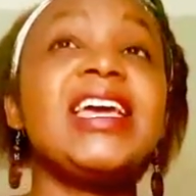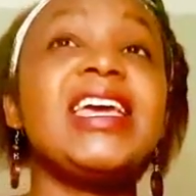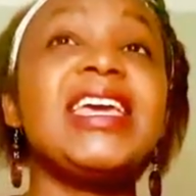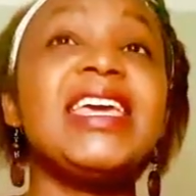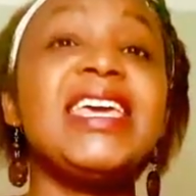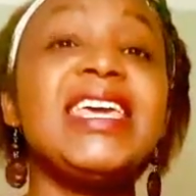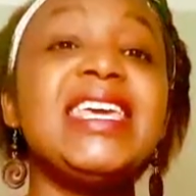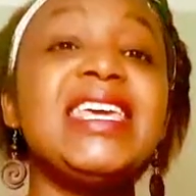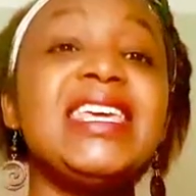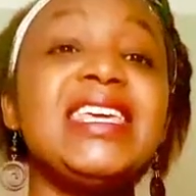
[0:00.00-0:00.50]

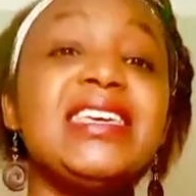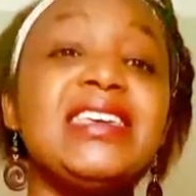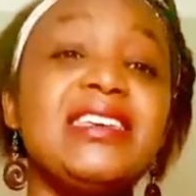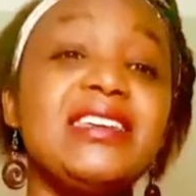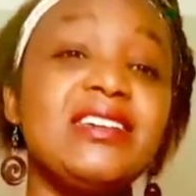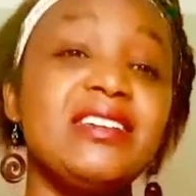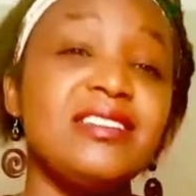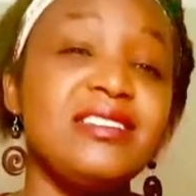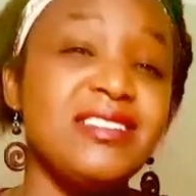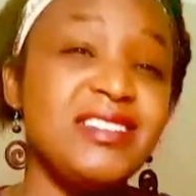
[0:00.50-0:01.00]

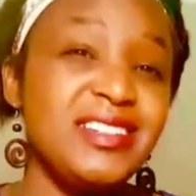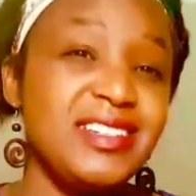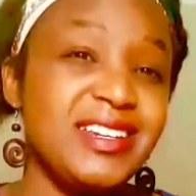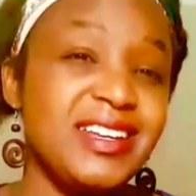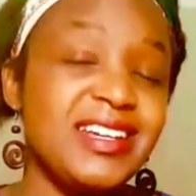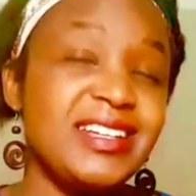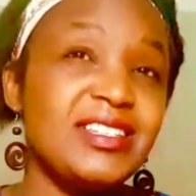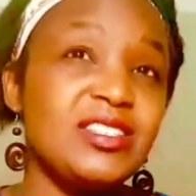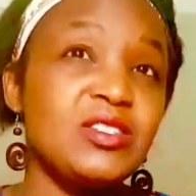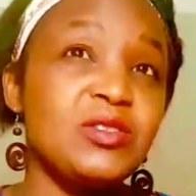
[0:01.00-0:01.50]
he
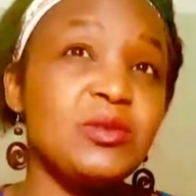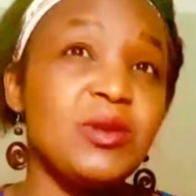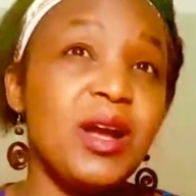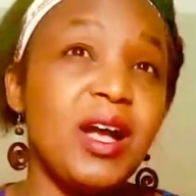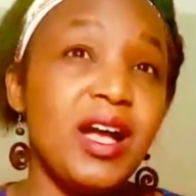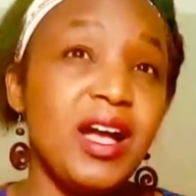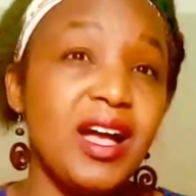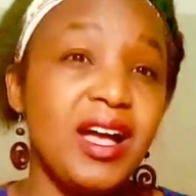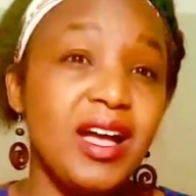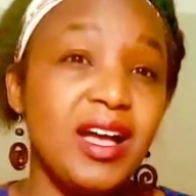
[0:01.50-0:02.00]
needed to
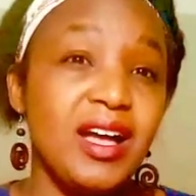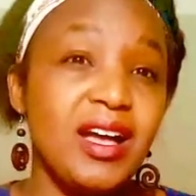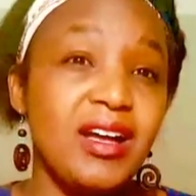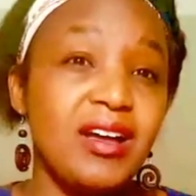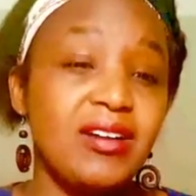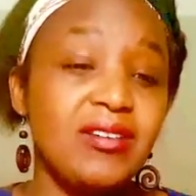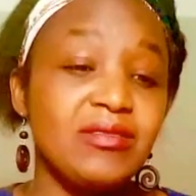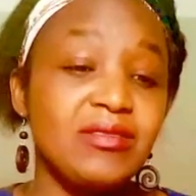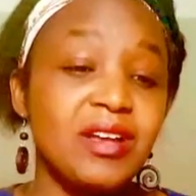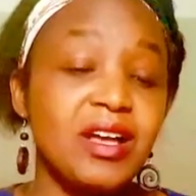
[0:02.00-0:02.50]

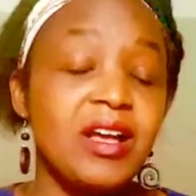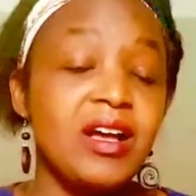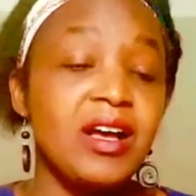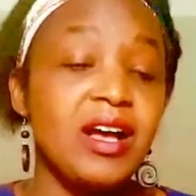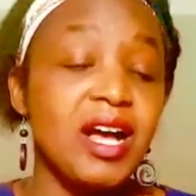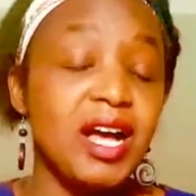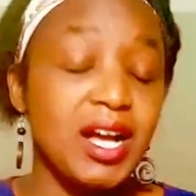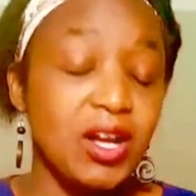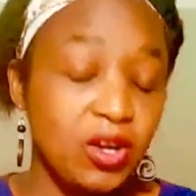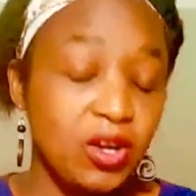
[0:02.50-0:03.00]
have a